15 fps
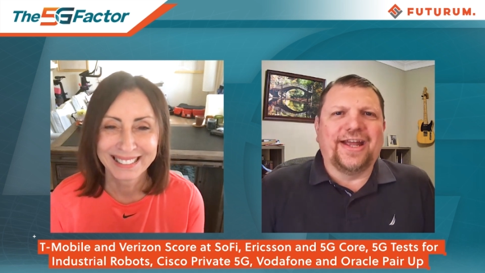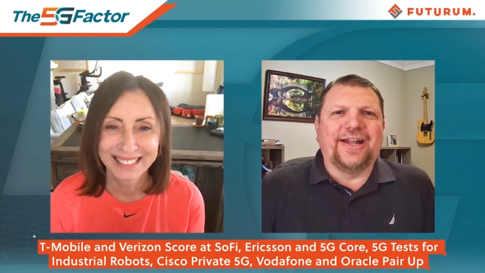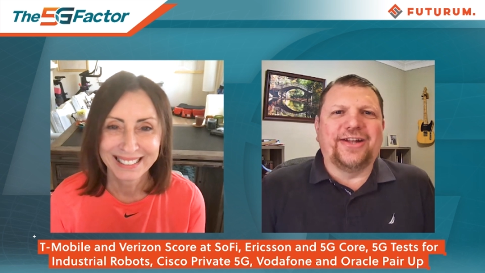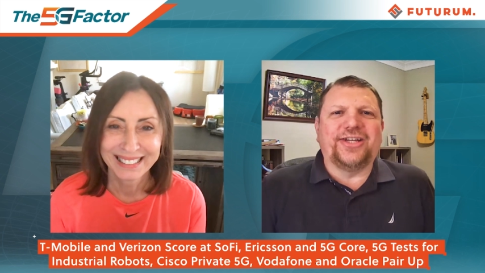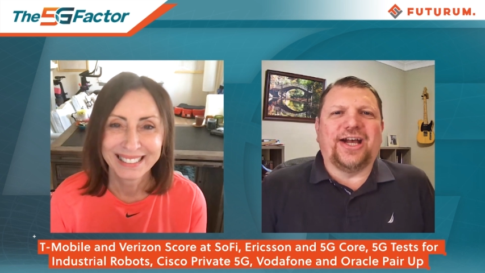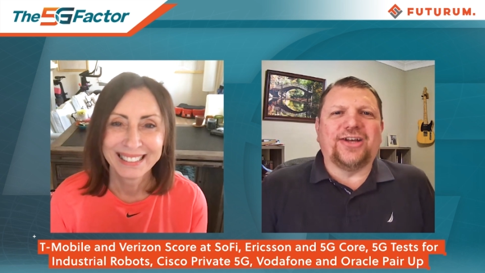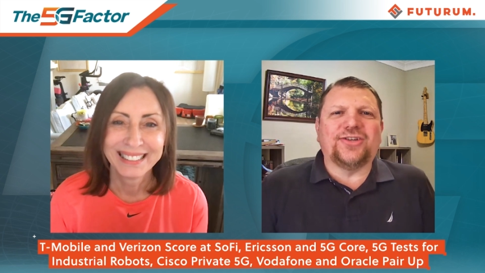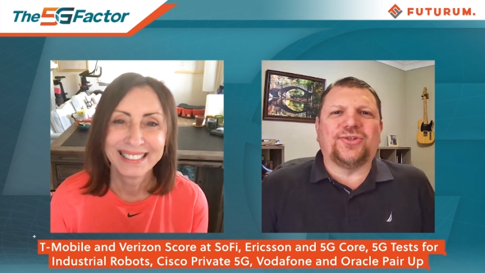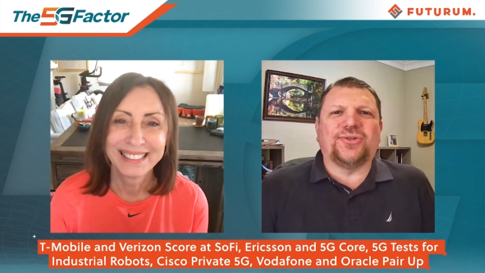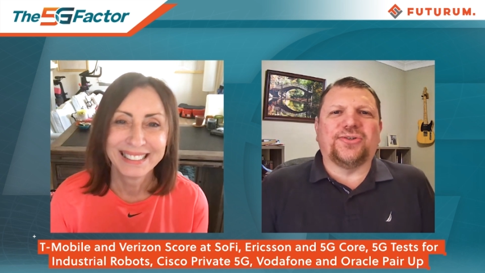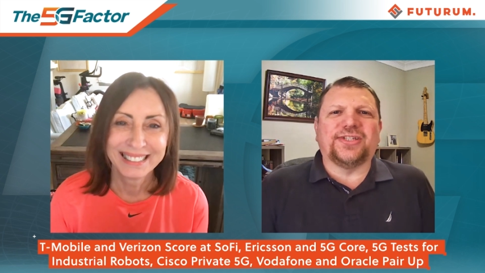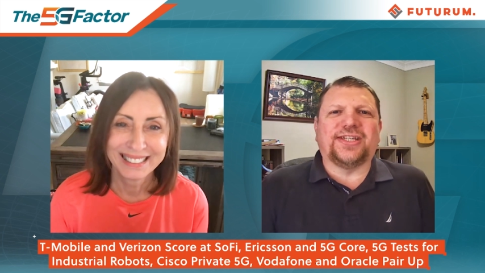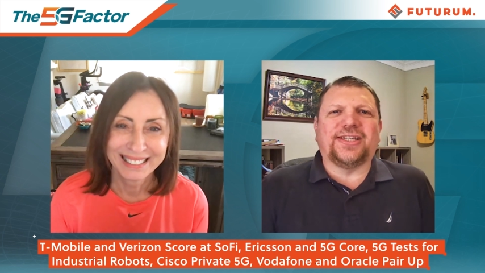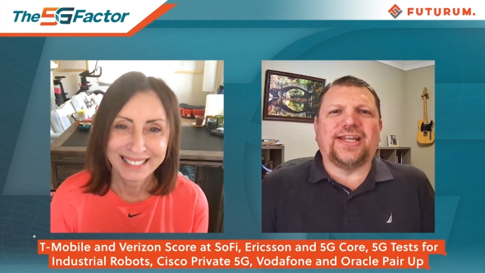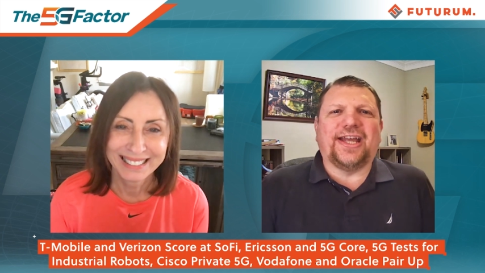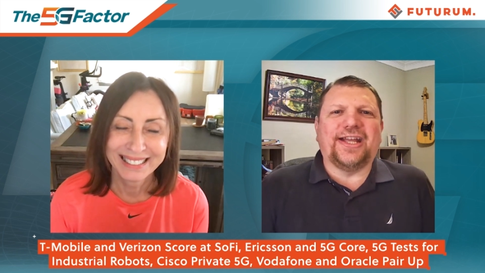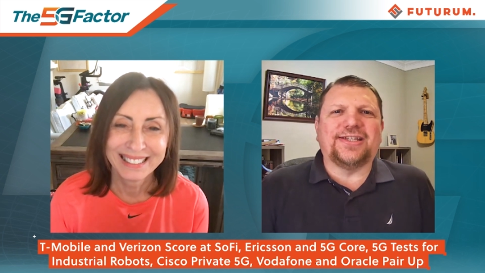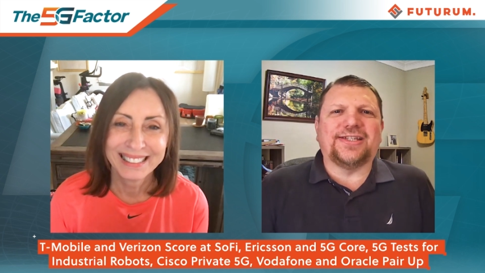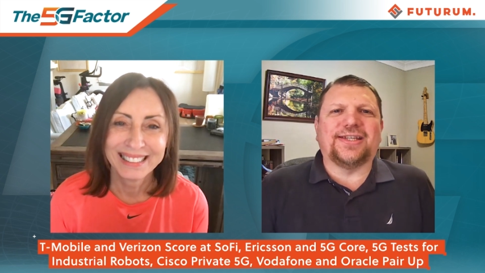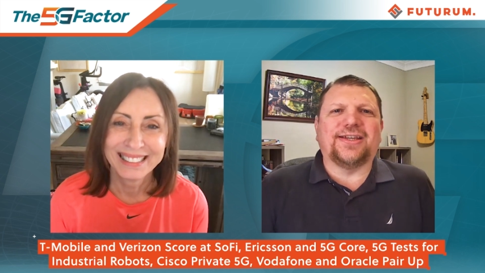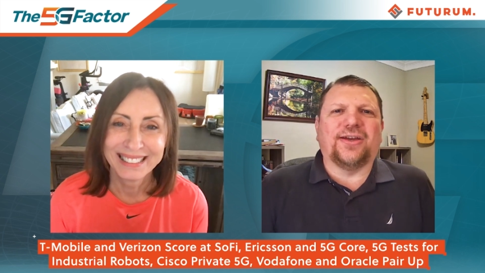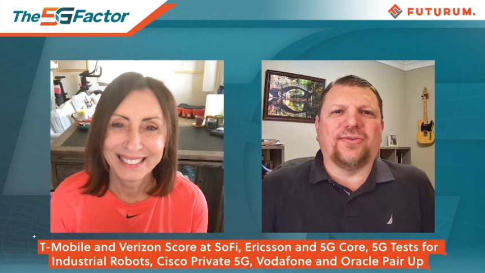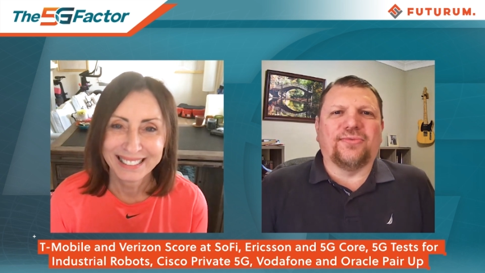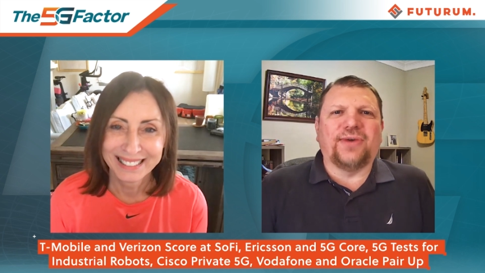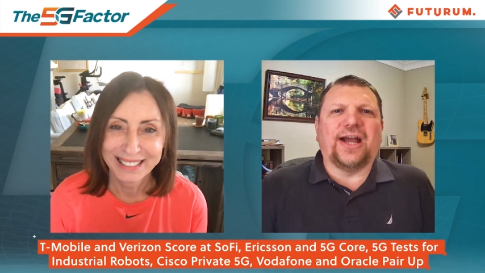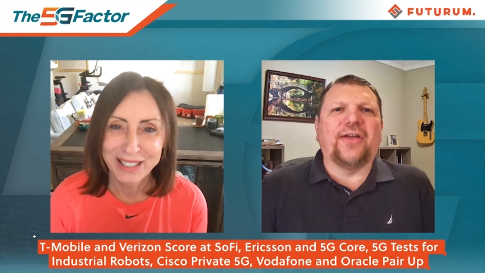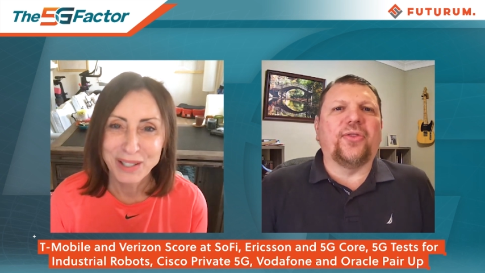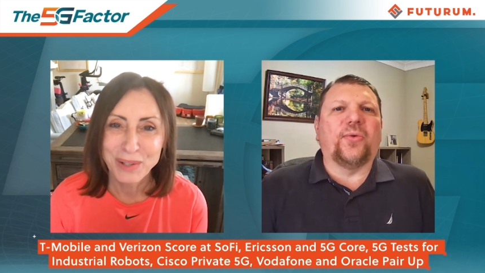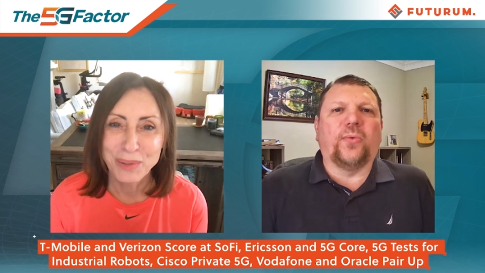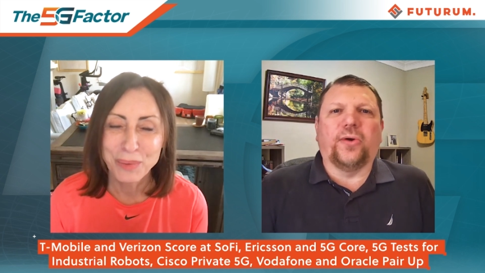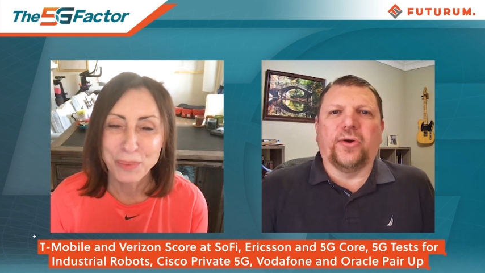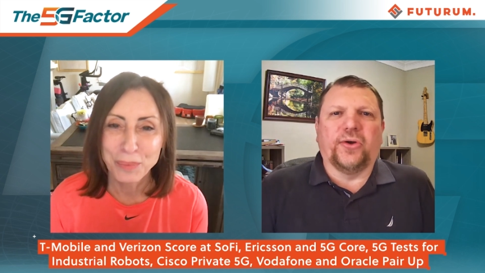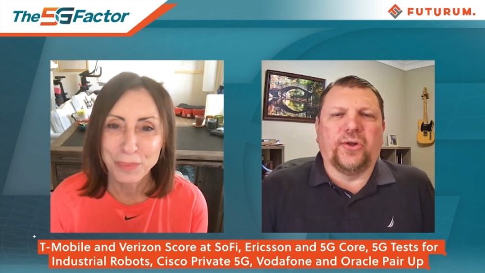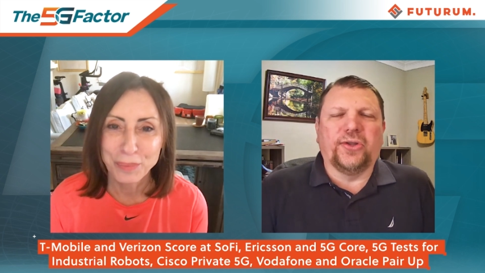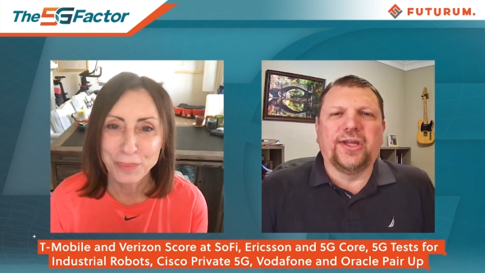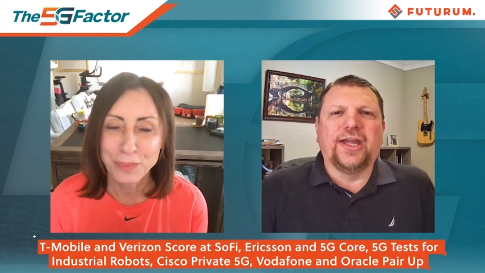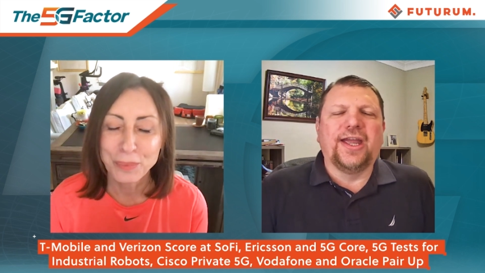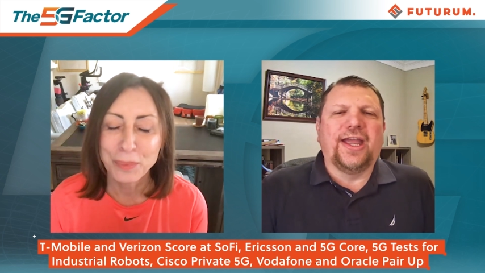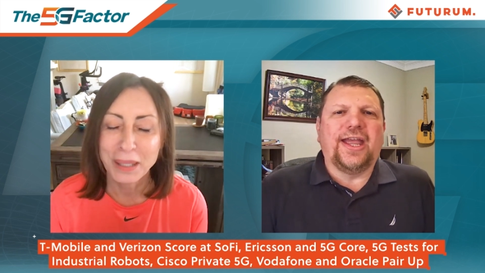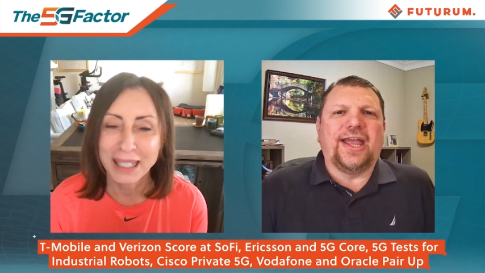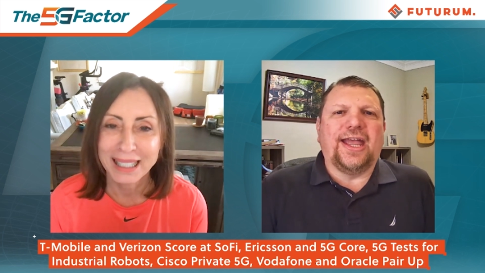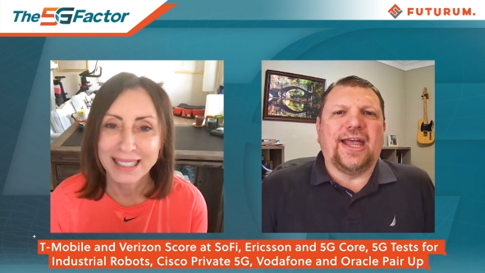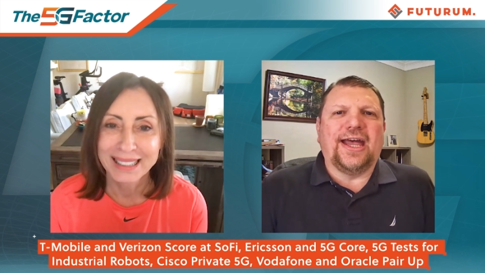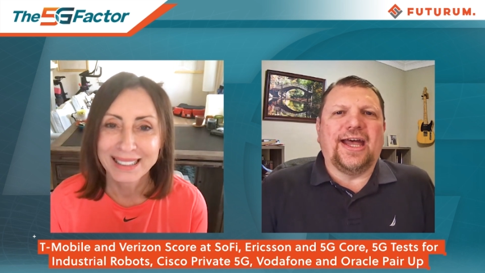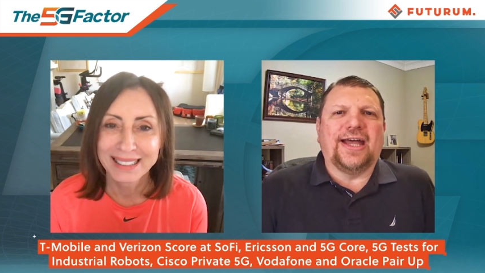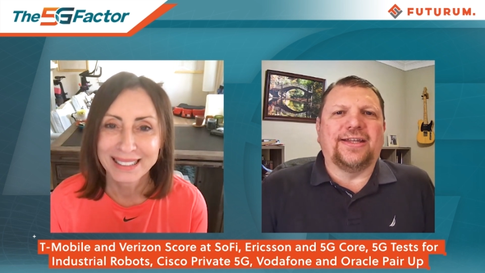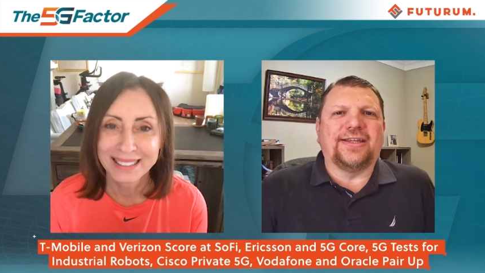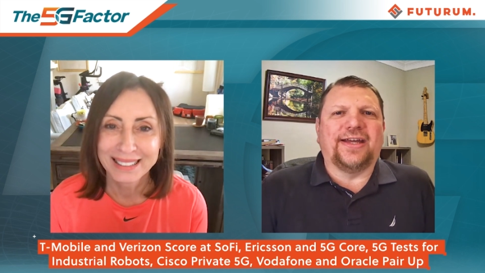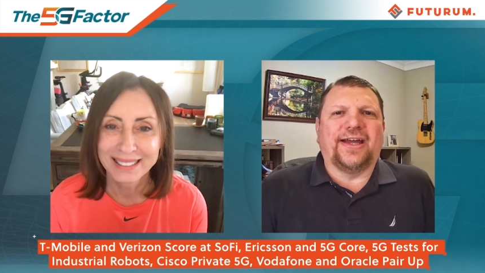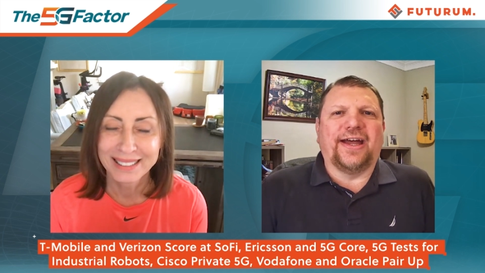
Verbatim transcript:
Speaker 1: industrial sites around the world. Right. And